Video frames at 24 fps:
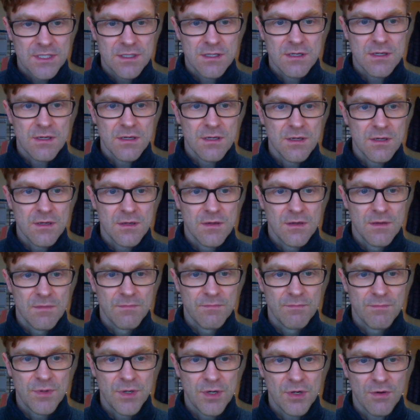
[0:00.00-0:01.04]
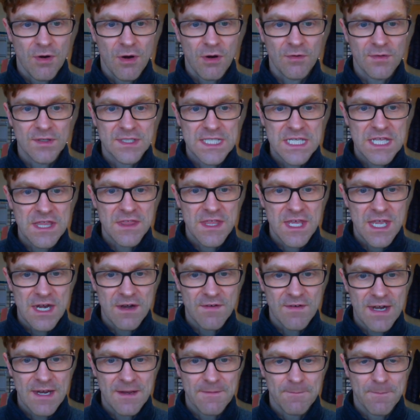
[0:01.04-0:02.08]
to bureaucracy
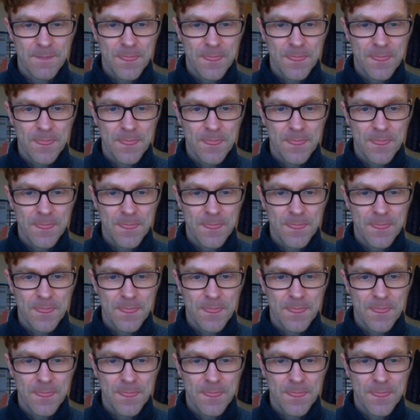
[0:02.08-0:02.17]
theory.